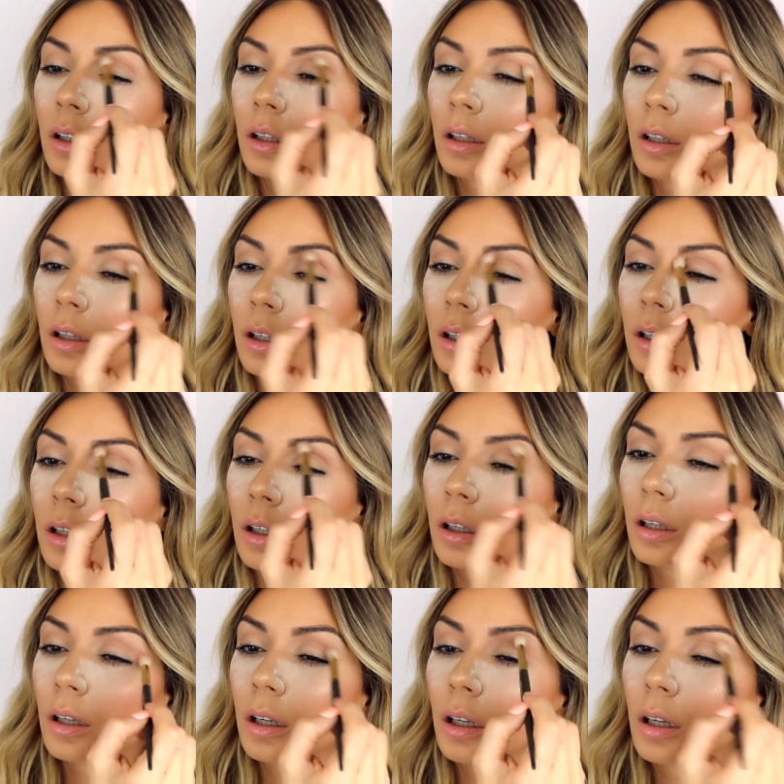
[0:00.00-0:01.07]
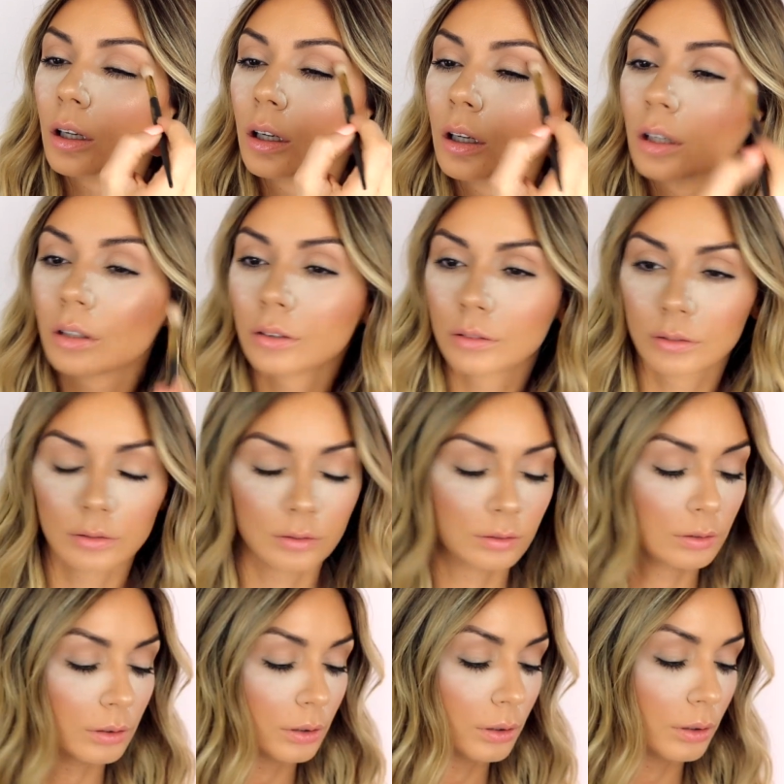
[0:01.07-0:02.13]

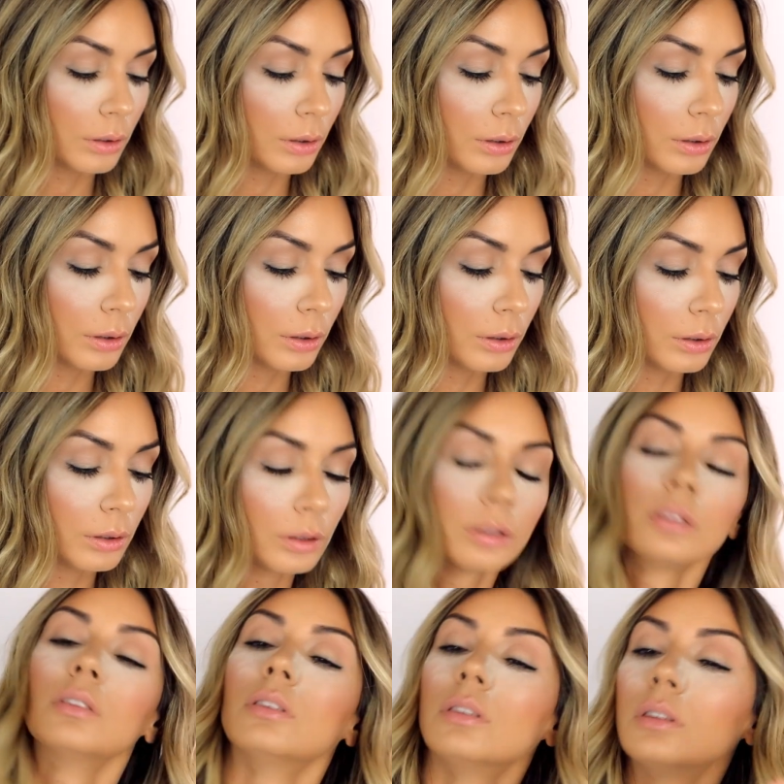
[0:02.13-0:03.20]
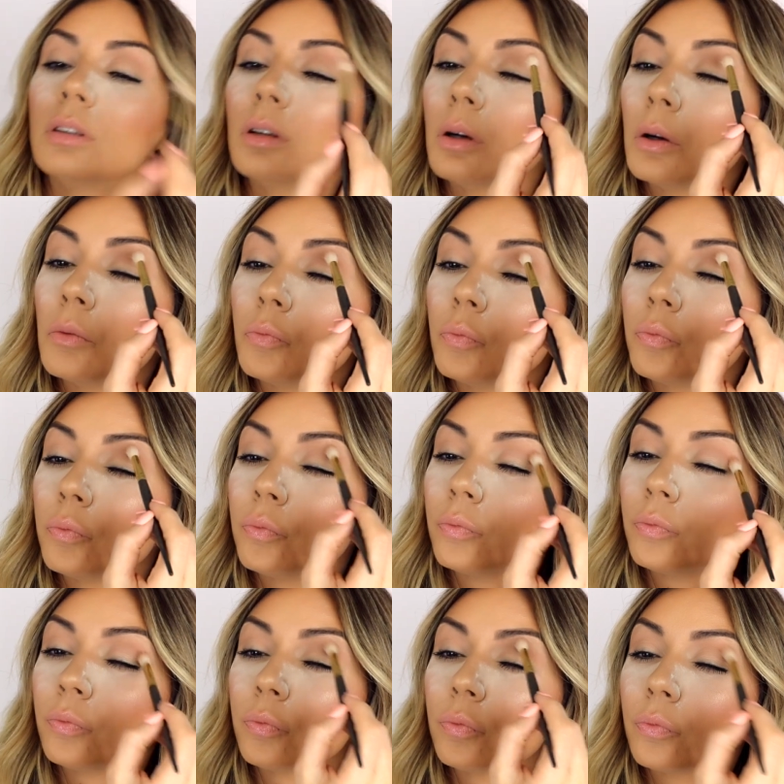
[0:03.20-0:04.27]
[no speech]